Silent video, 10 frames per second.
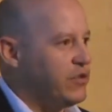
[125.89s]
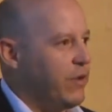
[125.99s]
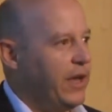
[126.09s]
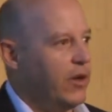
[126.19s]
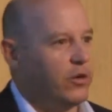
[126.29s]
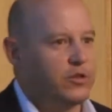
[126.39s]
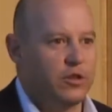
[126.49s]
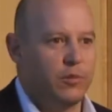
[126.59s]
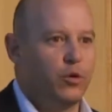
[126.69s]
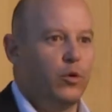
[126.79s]
running onto
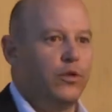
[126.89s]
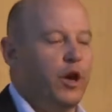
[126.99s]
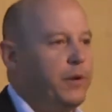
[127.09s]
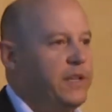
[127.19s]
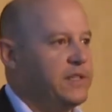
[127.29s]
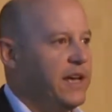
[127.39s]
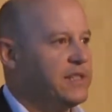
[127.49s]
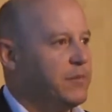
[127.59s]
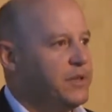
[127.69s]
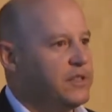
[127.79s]
the ball, nobody stays
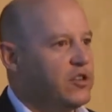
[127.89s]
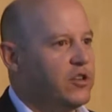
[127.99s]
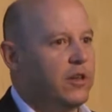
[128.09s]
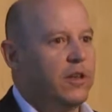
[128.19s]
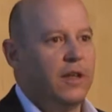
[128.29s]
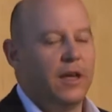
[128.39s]
in position.